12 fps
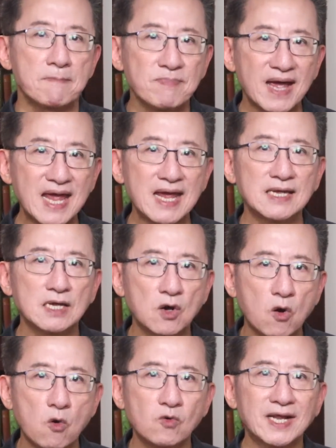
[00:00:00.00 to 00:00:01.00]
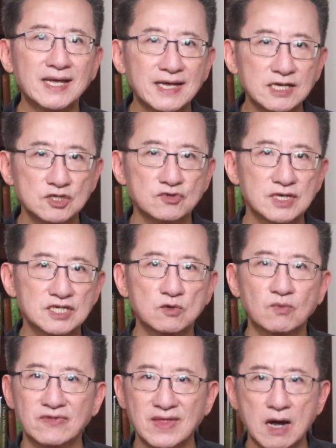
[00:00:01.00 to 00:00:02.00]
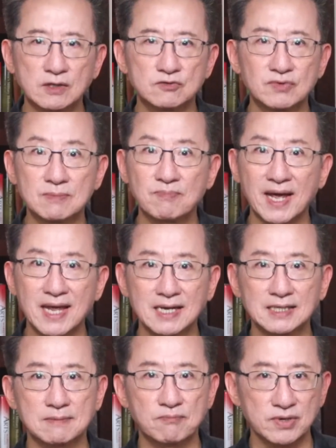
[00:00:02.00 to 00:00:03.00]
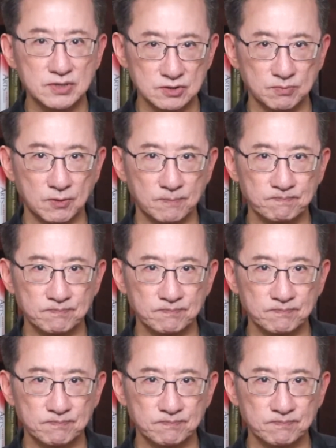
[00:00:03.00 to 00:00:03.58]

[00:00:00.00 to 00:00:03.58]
paying only interest without repaying the principal.